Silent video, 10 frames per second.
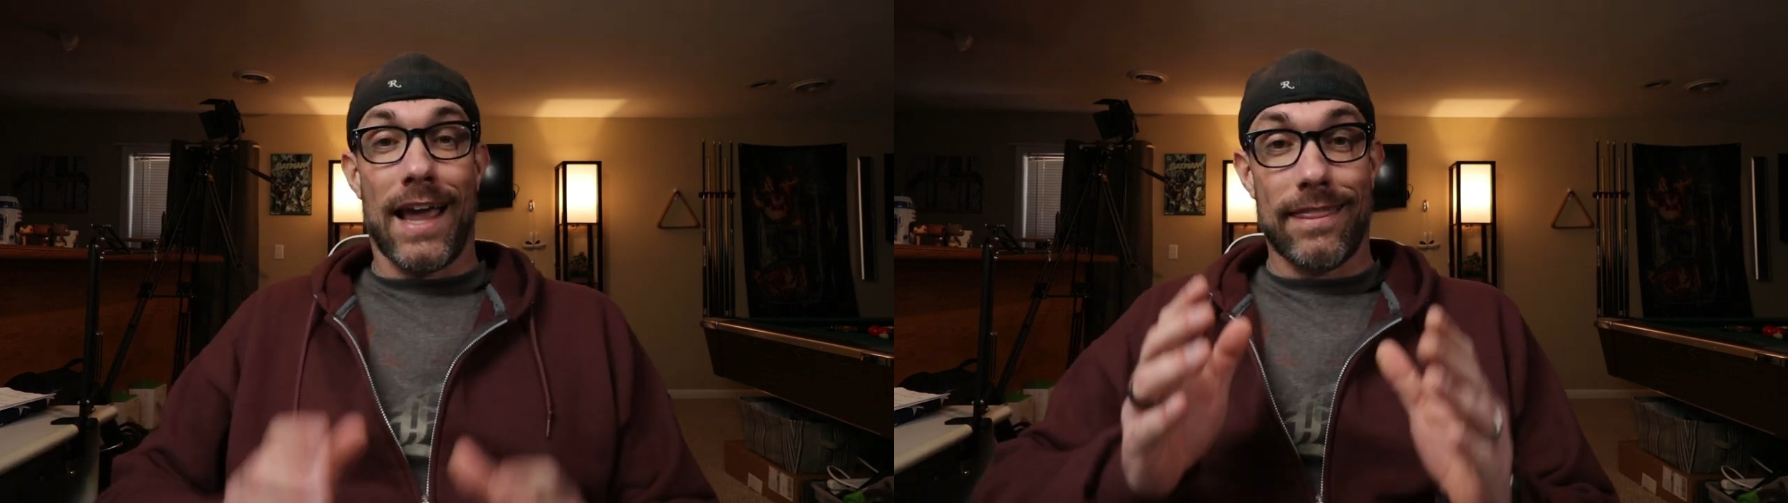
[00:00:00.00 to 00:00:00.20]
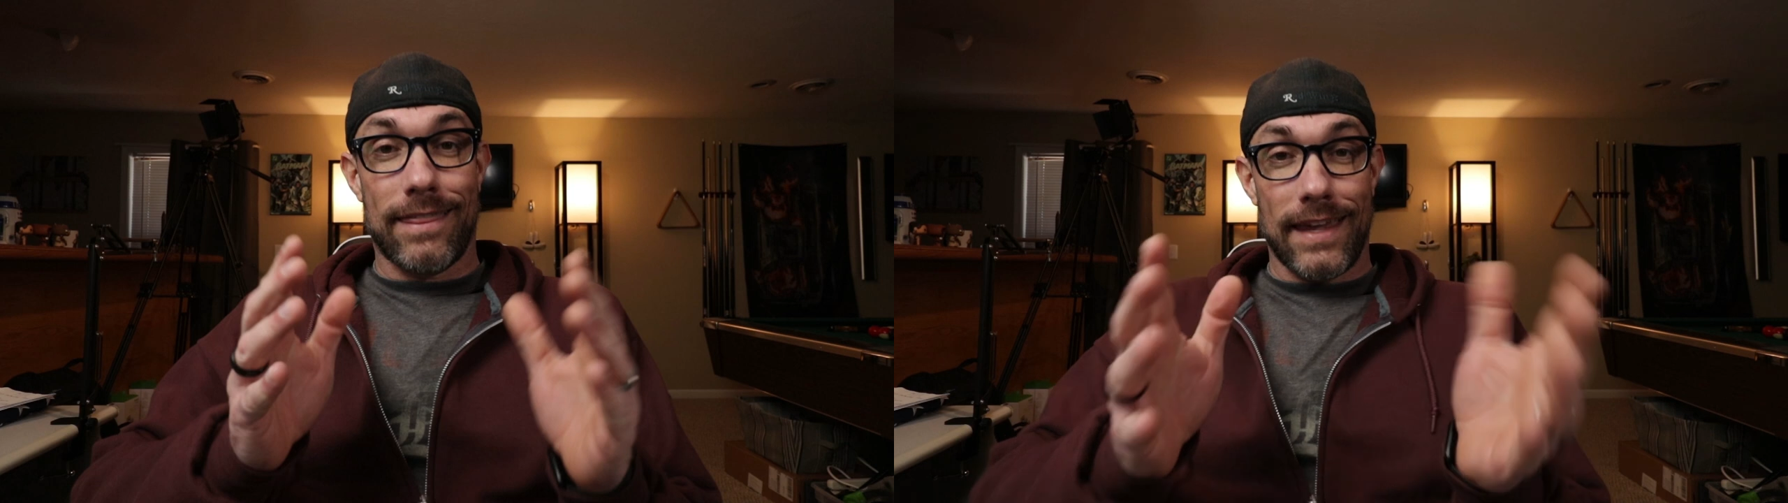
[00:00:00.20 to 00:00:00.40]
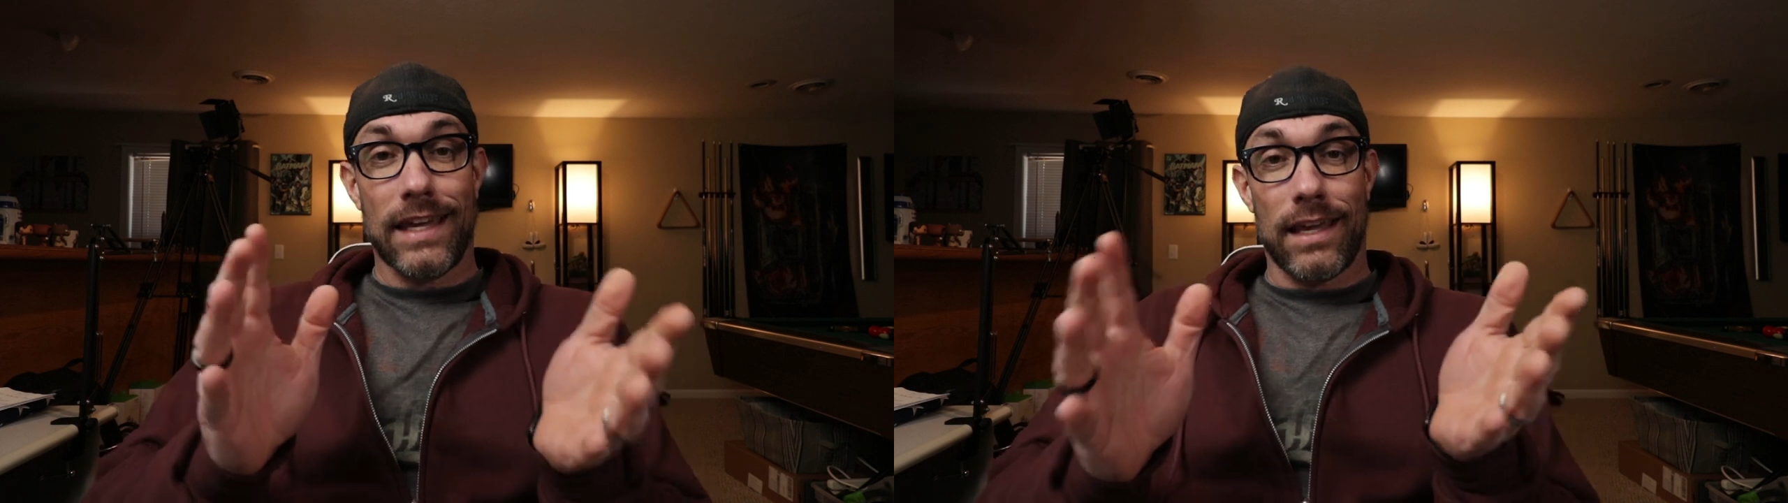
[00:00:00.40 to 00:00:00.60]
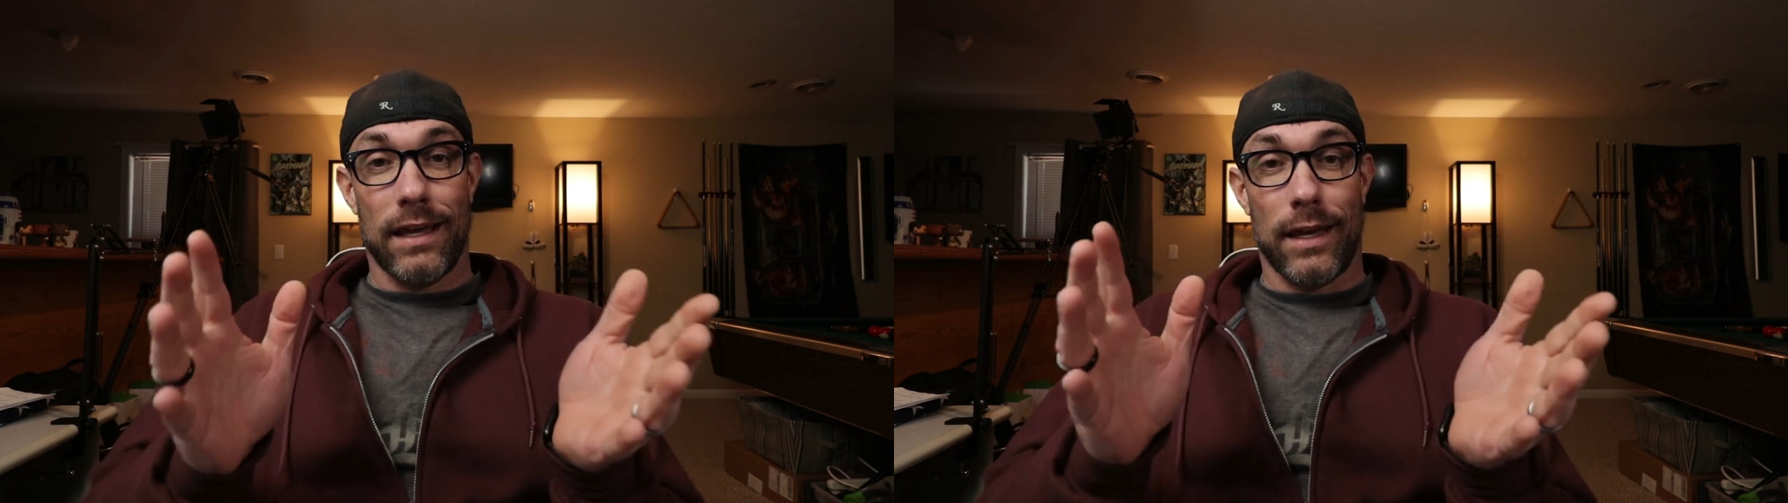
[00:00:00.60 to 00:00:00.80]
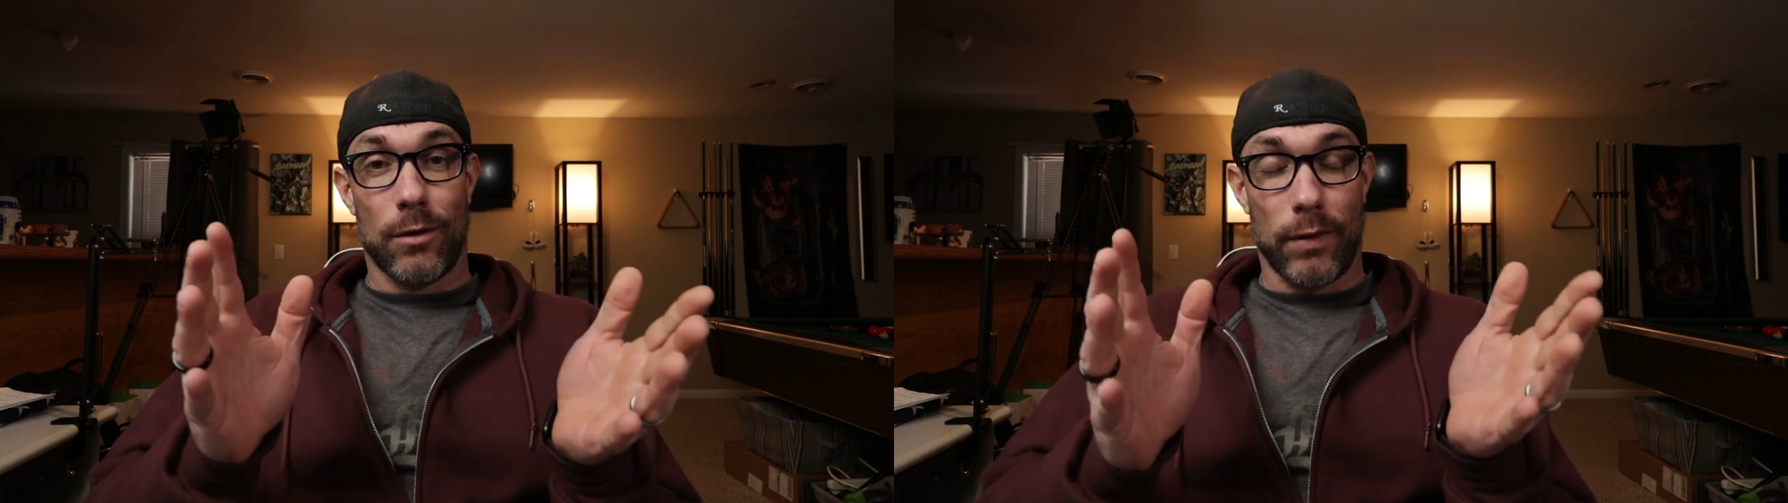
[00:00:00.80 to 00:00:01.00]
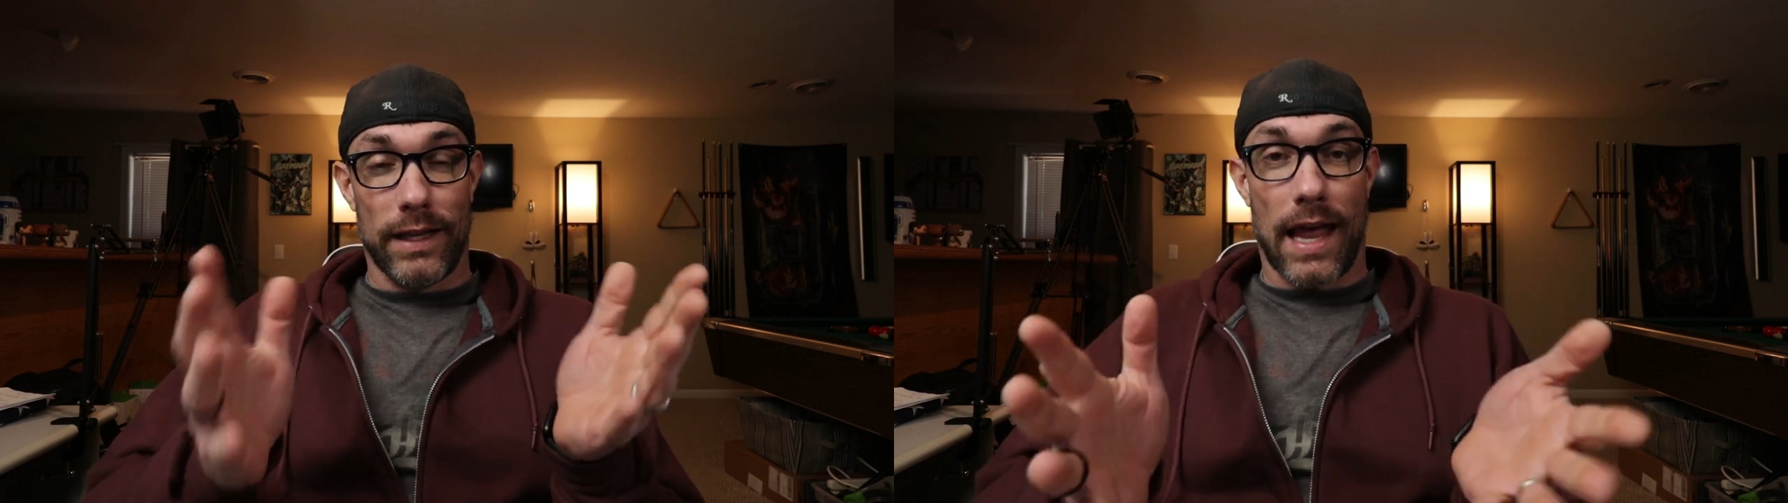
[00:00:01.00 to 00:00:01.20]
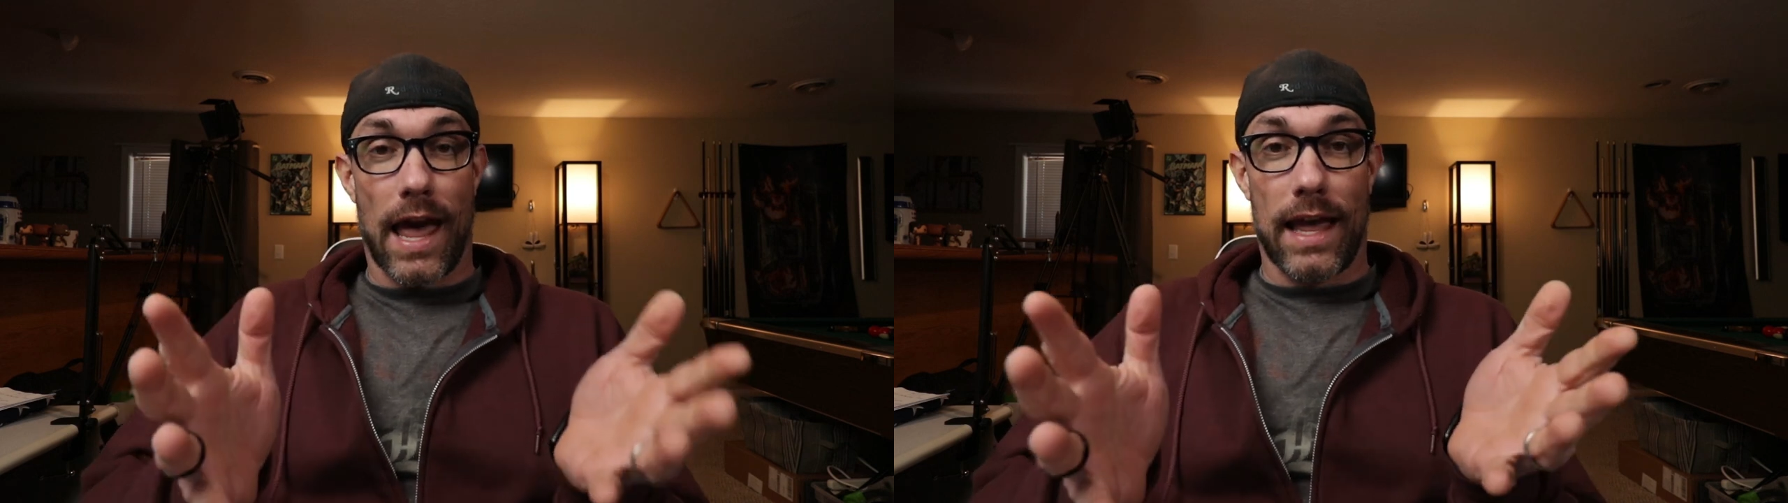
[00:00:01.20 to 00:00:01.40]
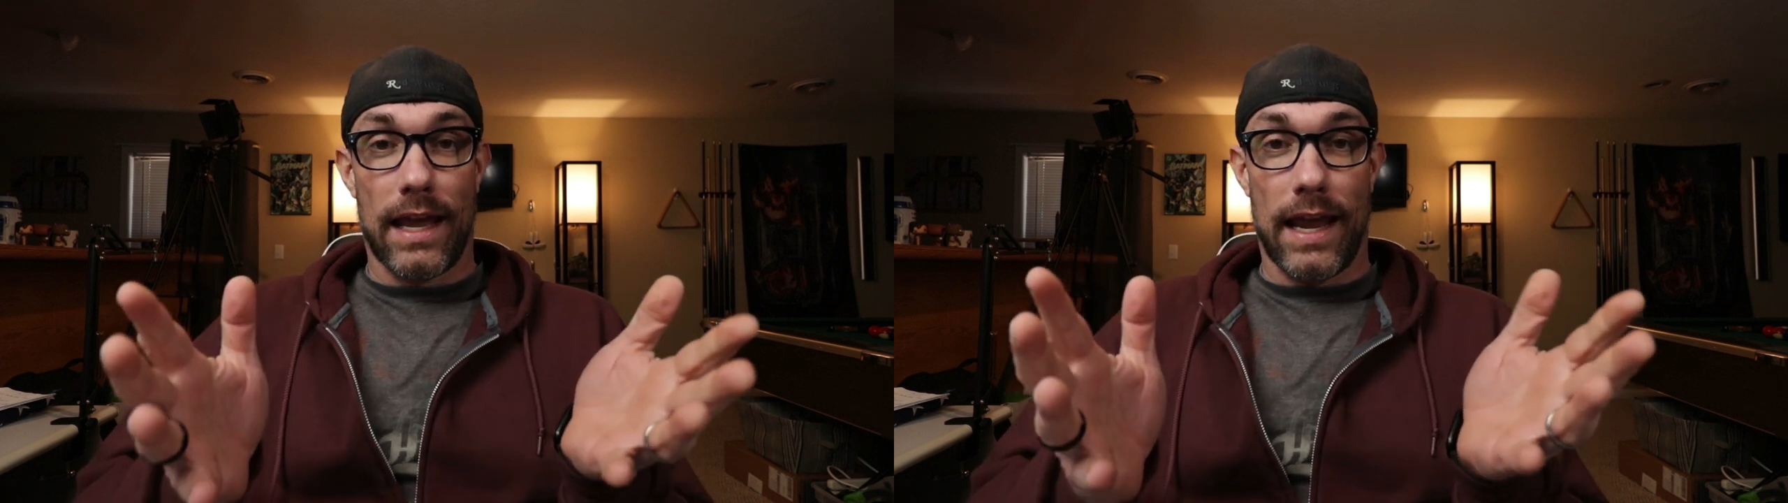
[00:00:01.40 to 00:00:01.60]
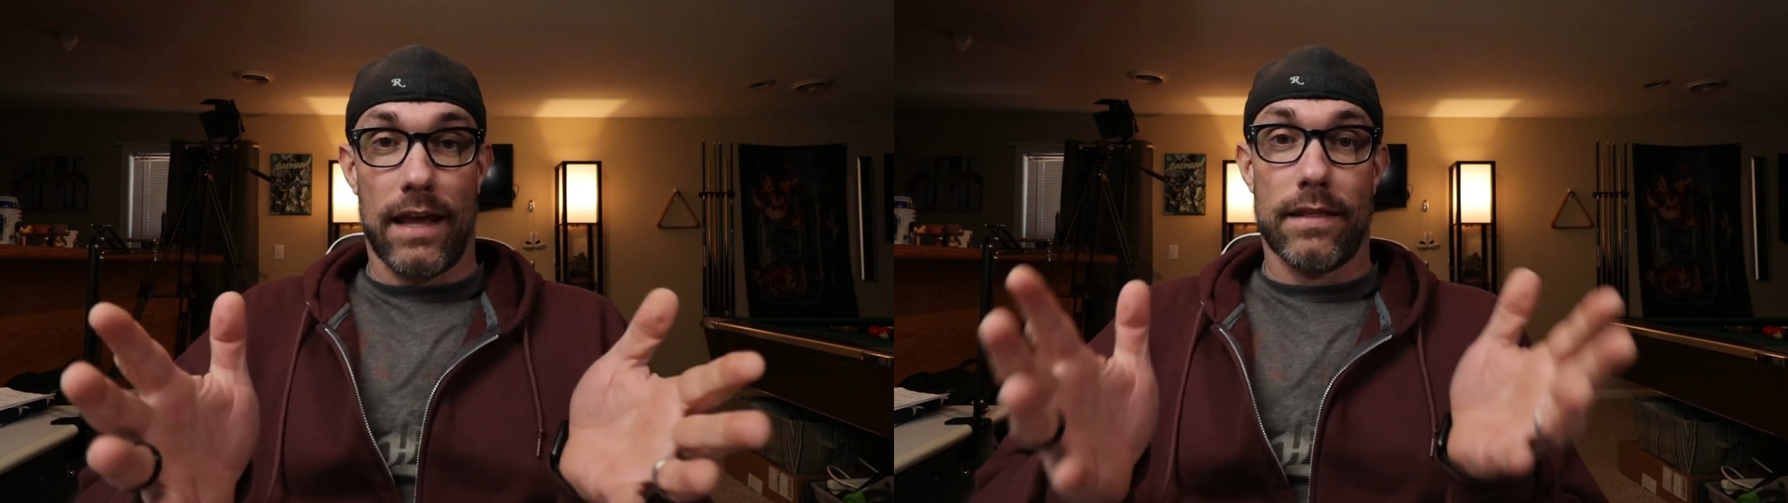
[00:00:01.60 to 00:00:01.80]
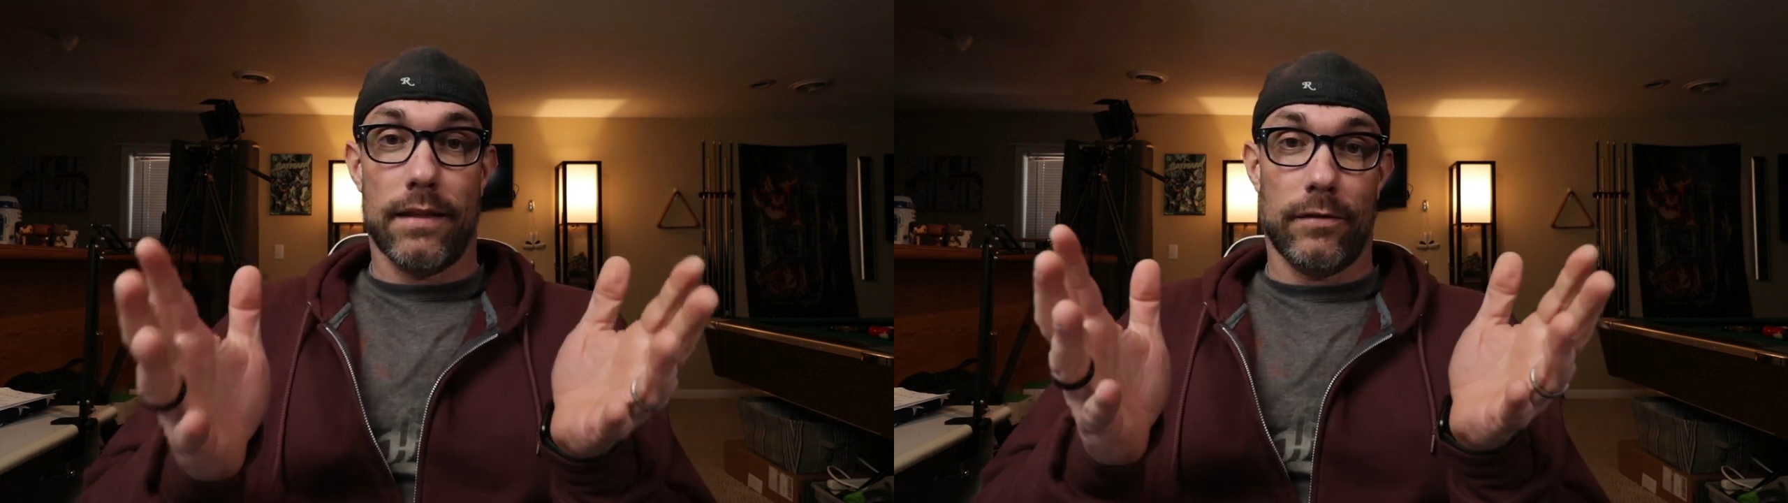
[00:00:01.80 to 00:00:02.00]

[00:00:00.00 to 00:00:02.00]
I think had we not had